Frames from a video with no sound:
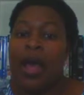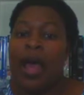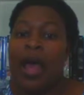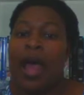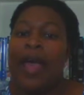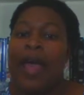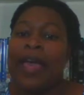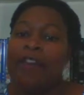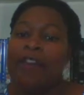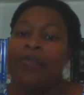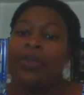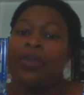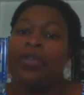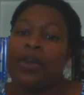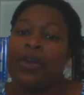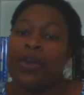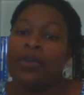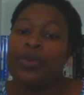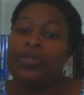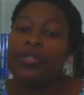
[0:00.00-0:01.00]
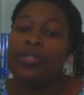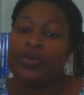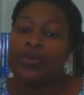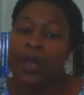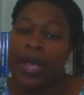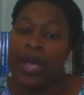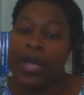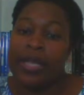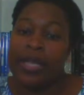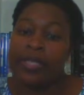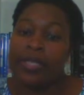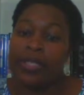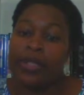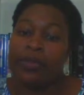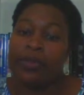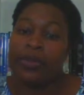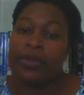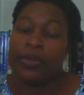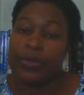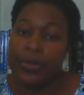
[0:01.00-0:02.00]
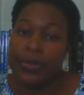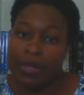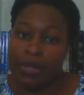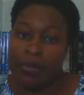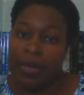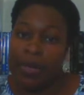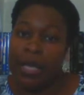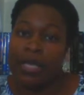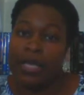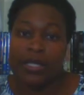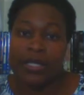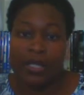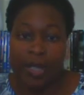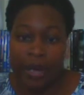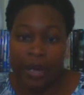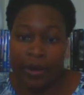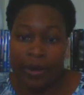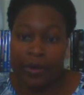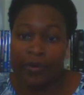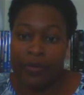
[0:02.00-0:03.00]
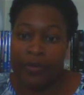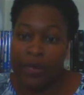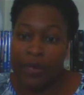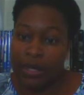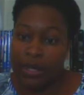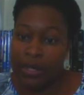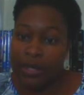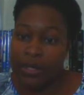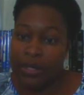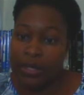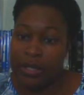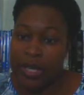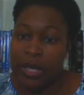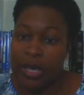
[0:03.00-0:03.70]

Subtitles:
I have been known to write some gruesome and scary villains,